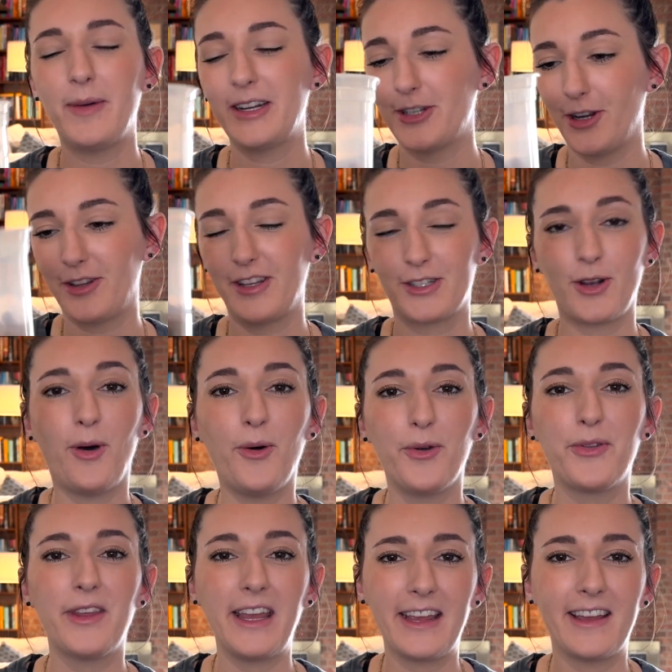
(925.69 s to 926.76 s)
I took this whole
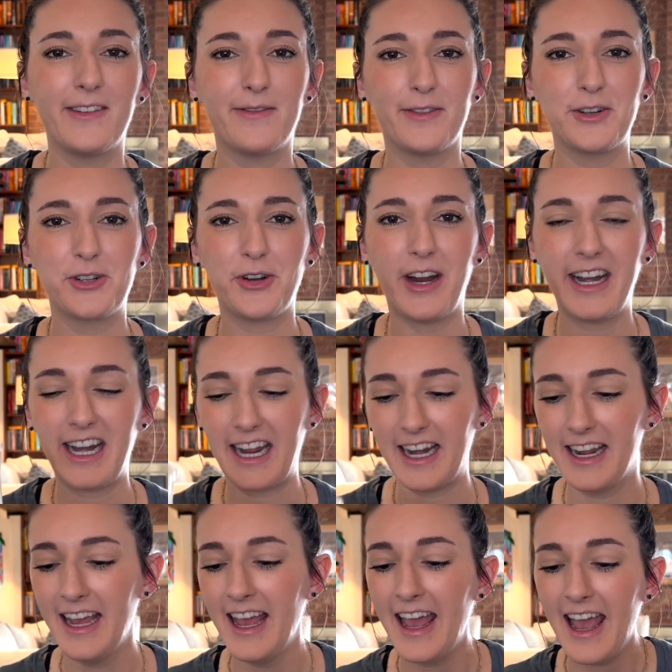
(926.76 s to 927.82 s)
thing in for training
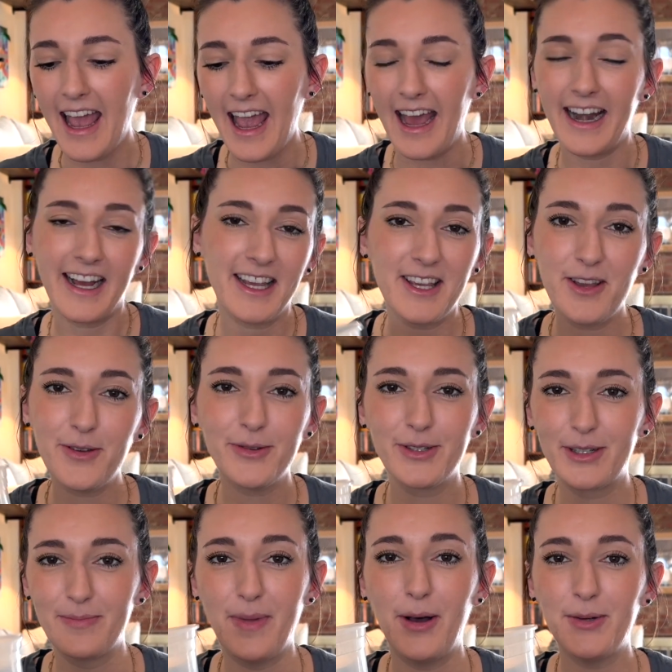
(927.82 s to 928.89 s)
and I
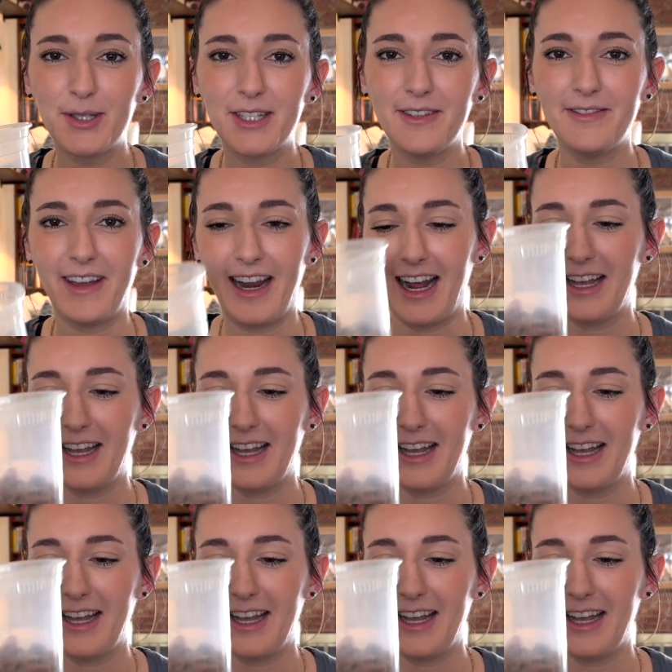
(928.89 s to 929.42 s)
used most of it.